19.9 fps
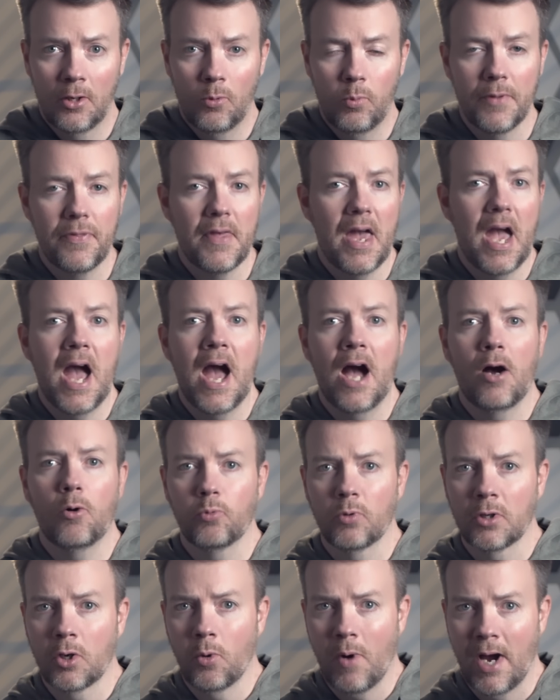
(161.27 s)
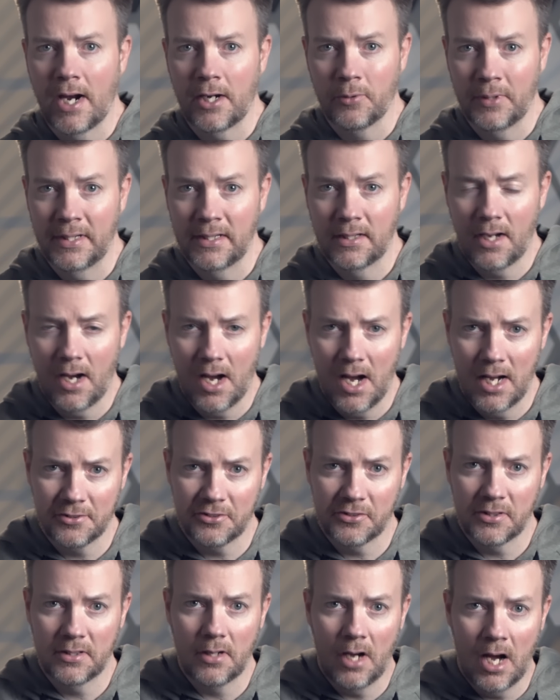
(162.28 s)
without requiring
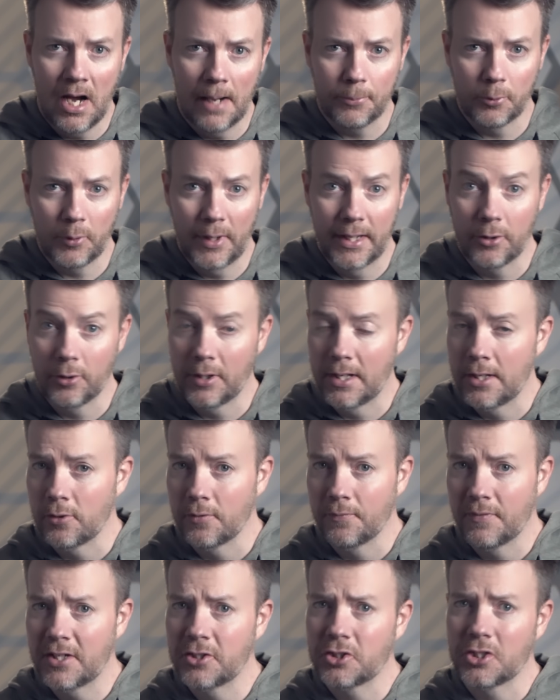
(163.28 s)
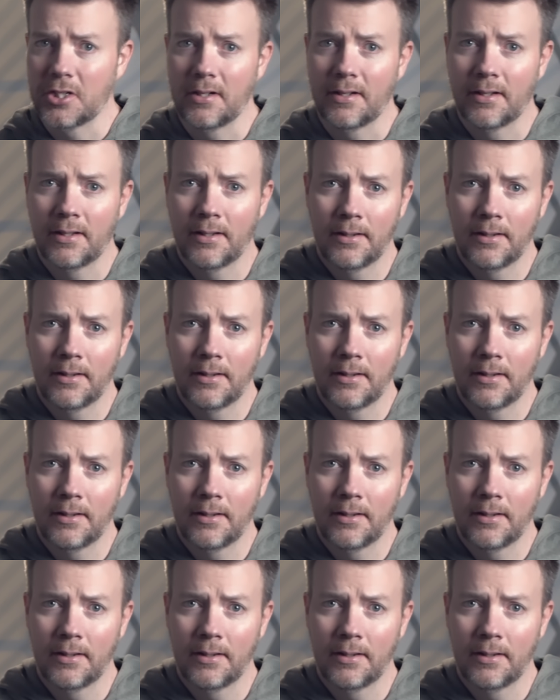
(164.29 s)
constant operator intervention.